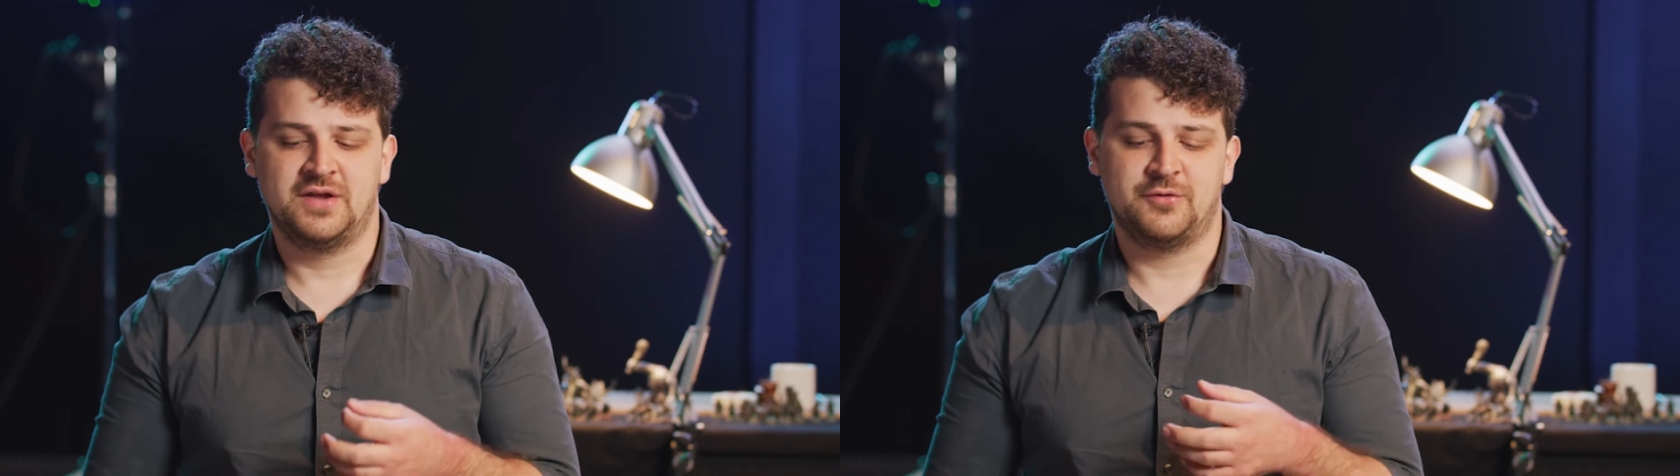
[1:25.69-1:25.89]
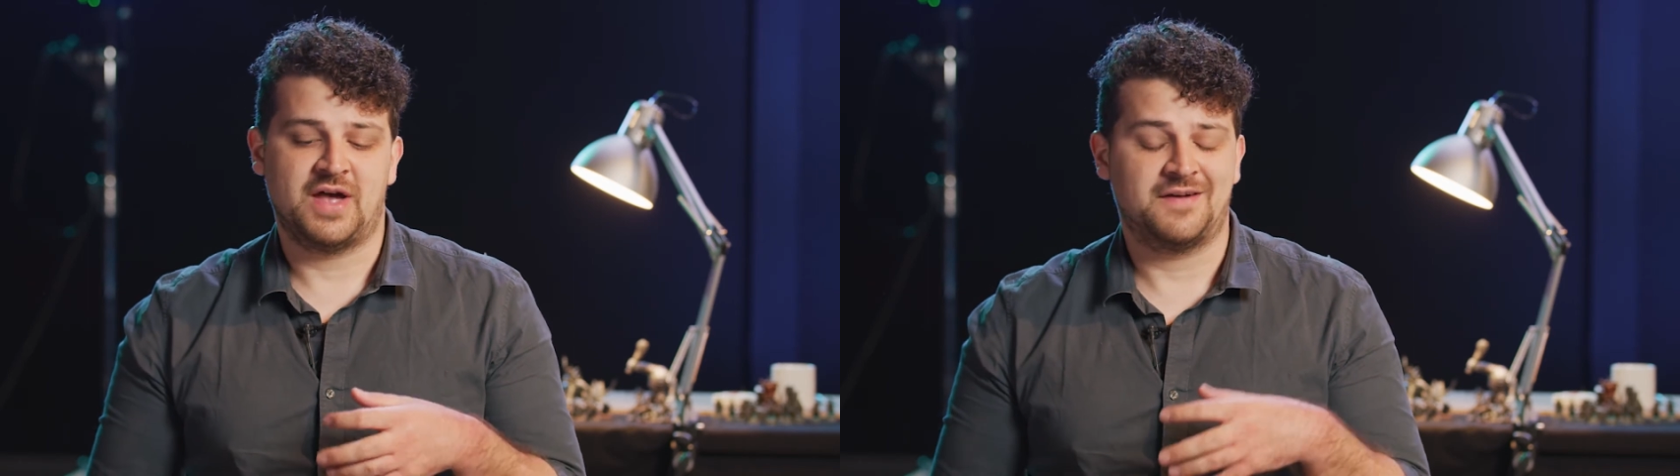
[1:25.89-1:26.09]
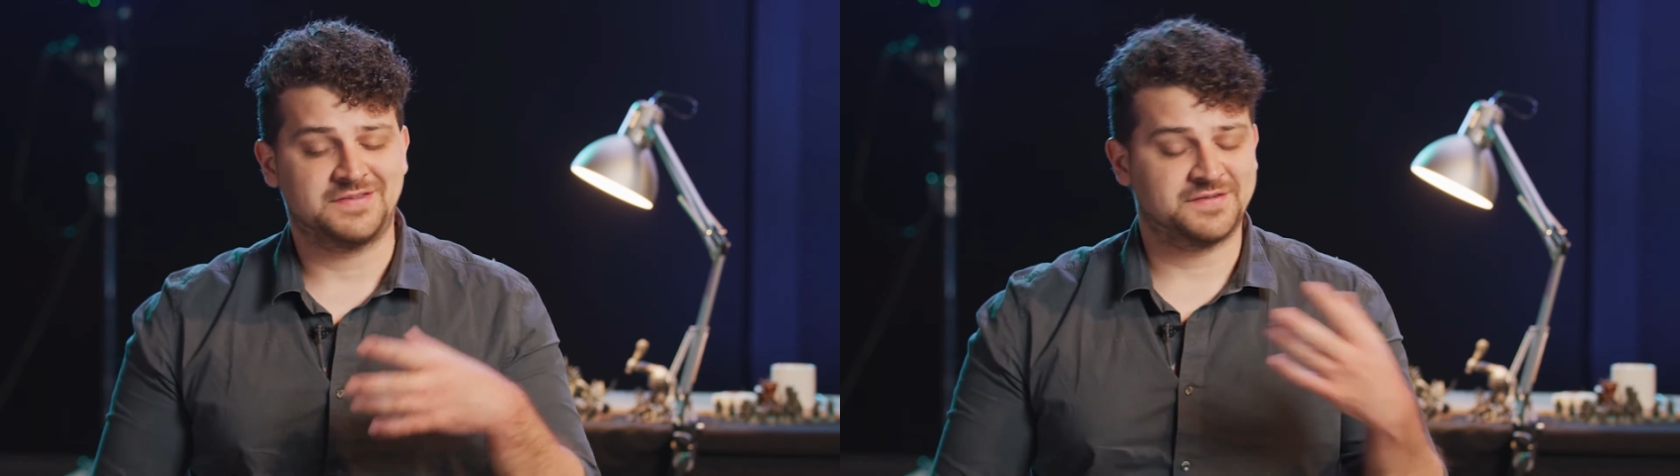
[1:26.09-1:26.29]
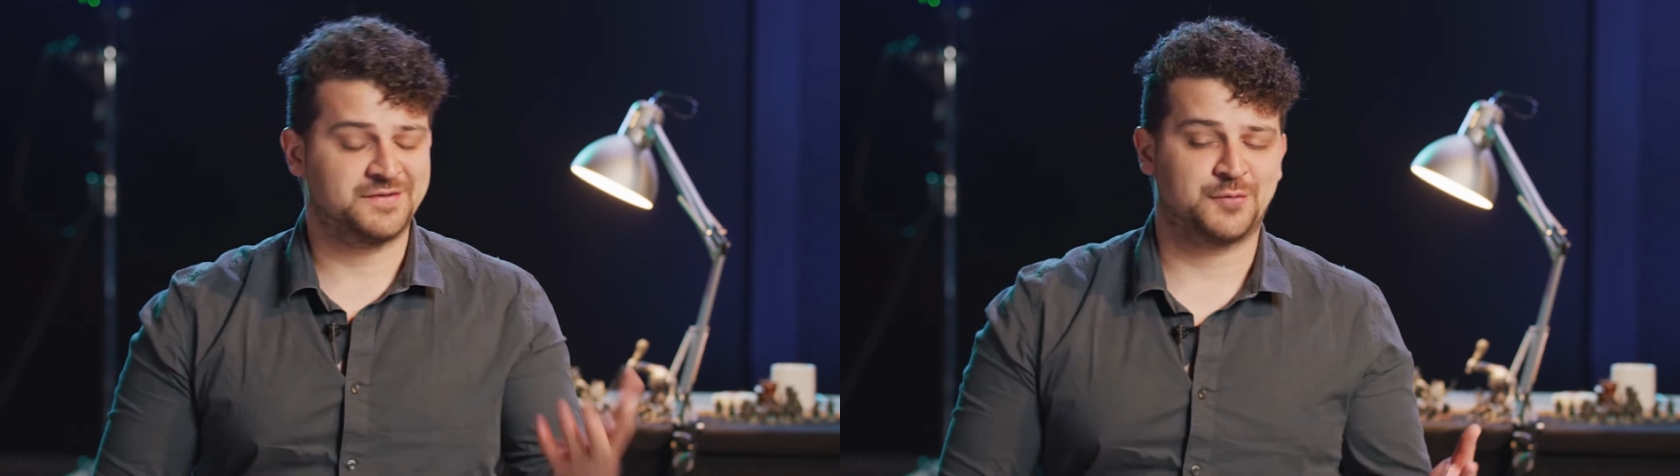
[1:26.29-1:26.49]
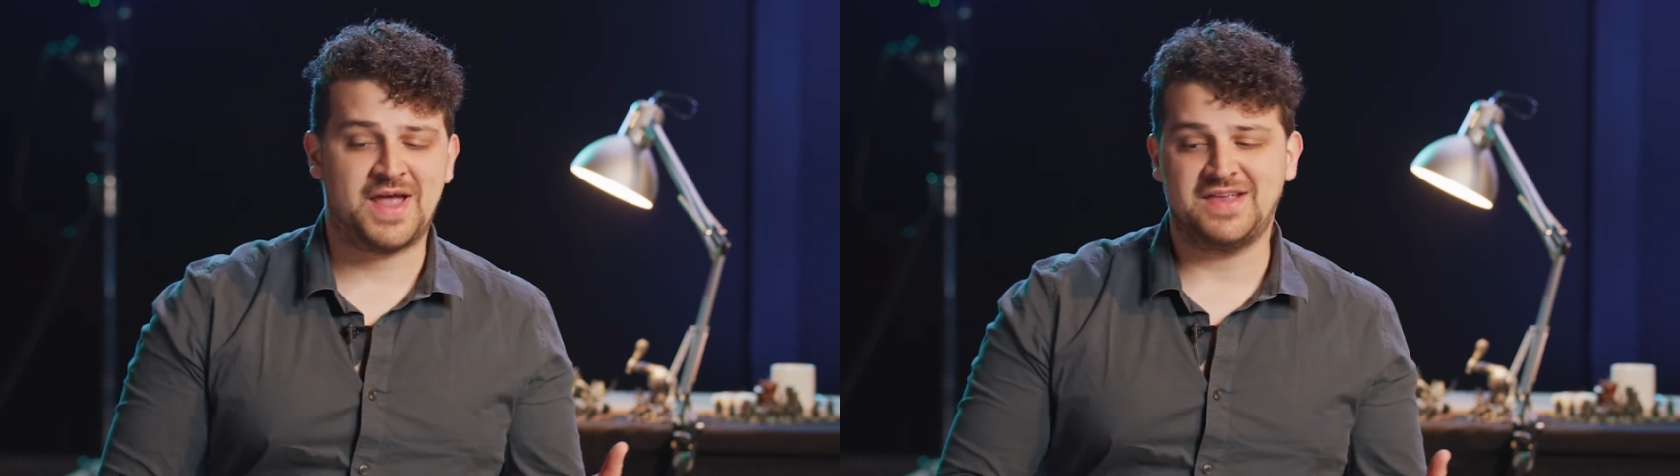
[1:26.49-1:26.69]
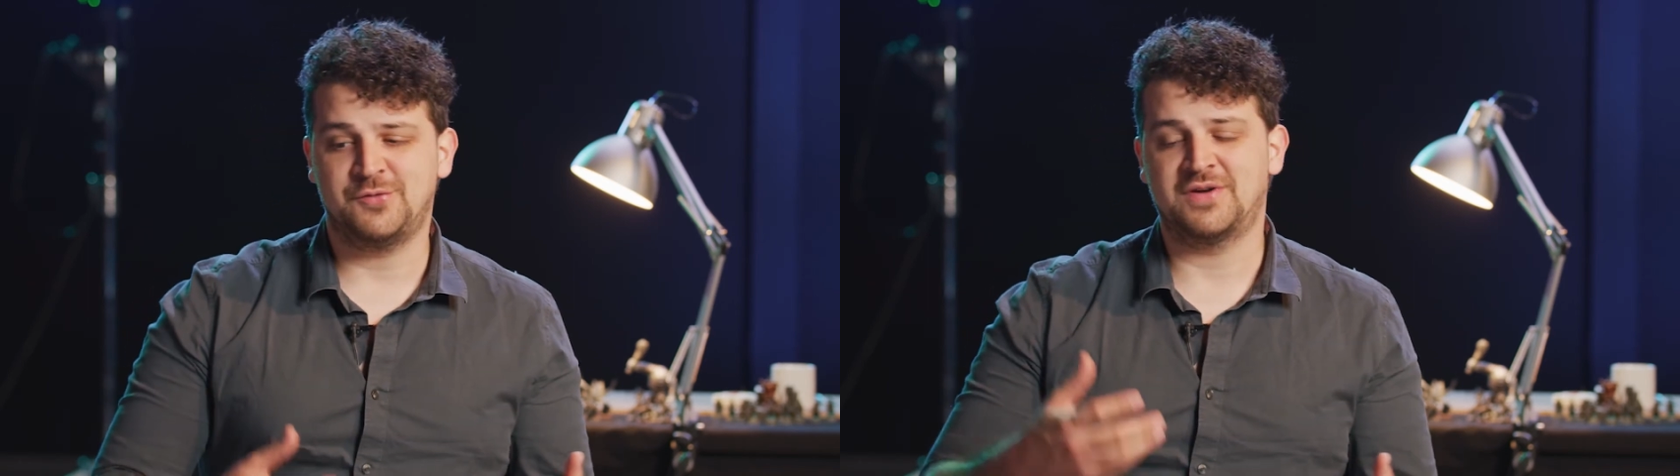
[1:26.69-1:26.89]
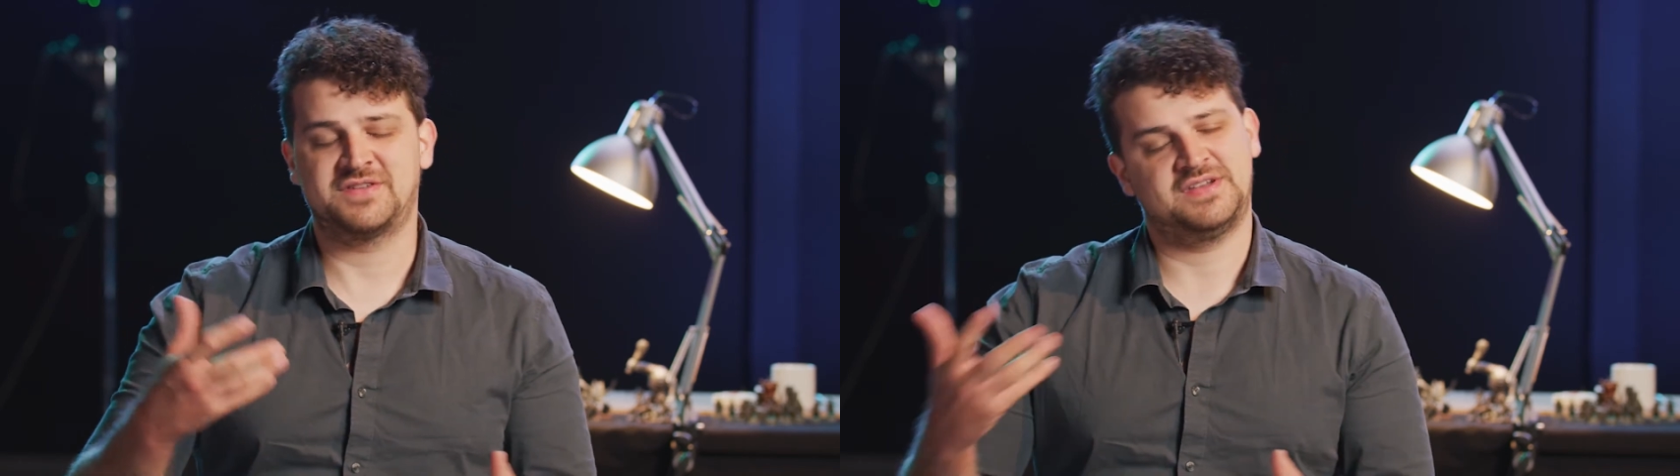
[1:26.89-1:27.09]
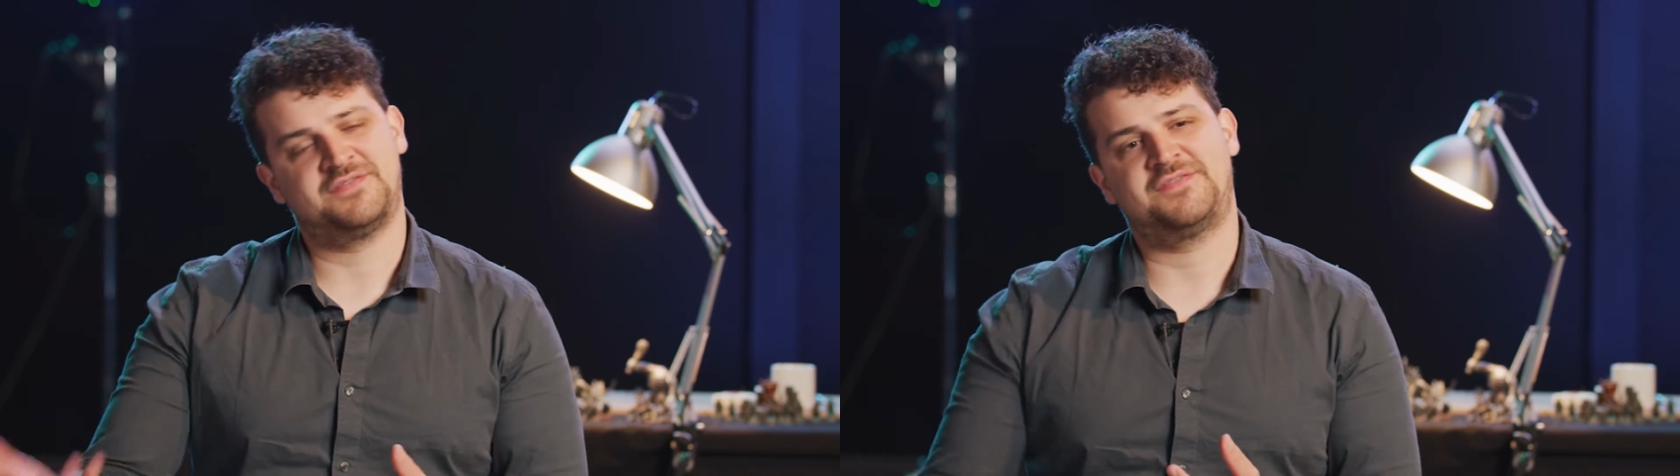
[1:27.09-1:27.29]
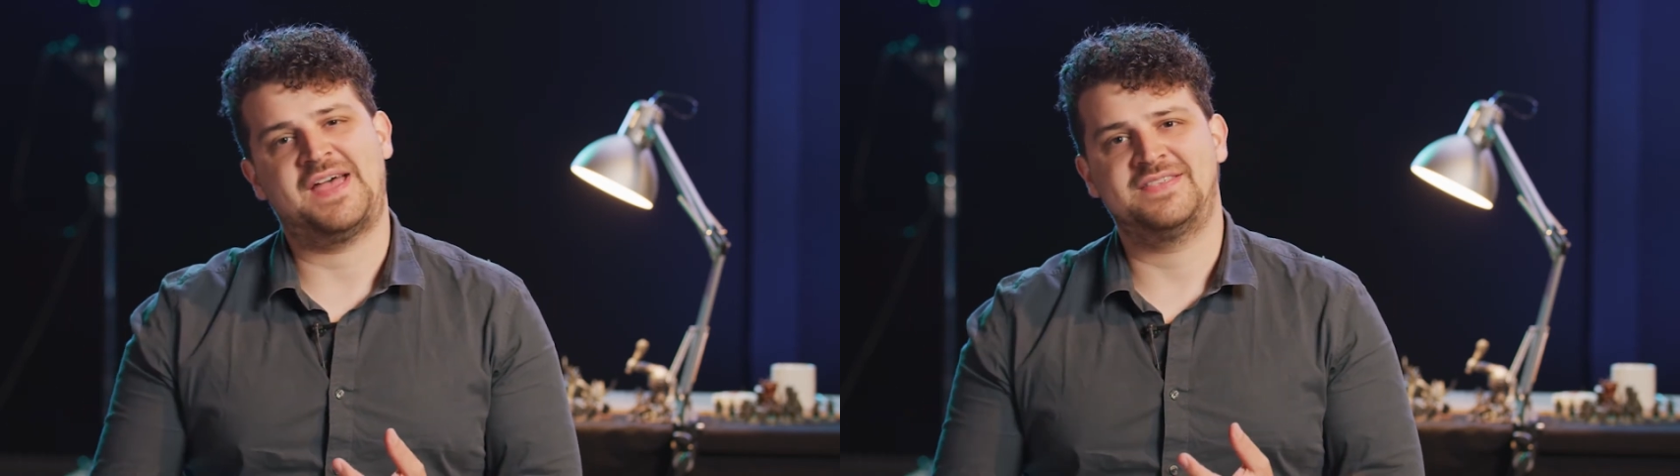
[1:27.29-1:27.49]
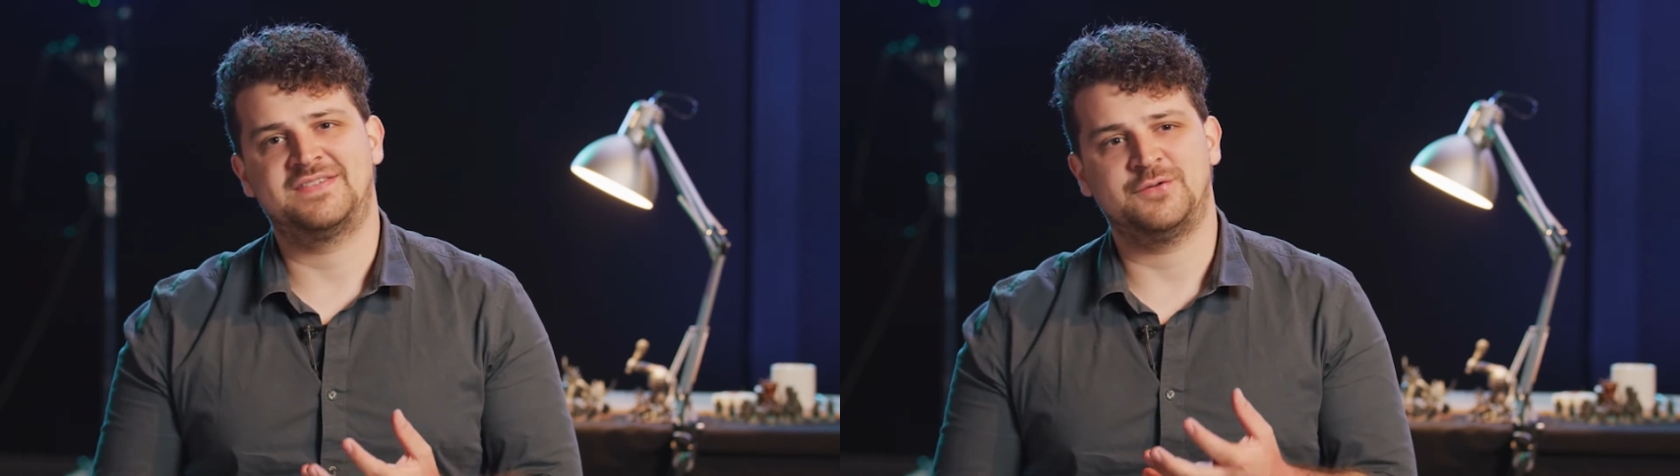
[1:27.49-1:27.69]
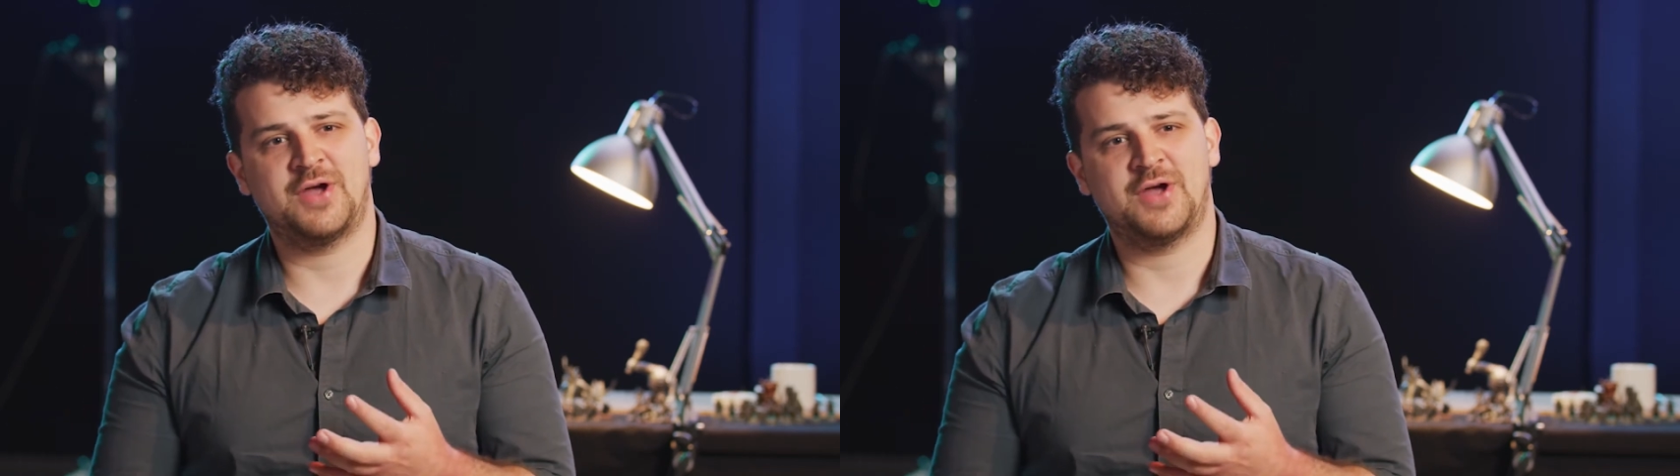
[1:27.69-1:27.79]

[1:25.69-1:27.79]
You have the strength, you have the defense,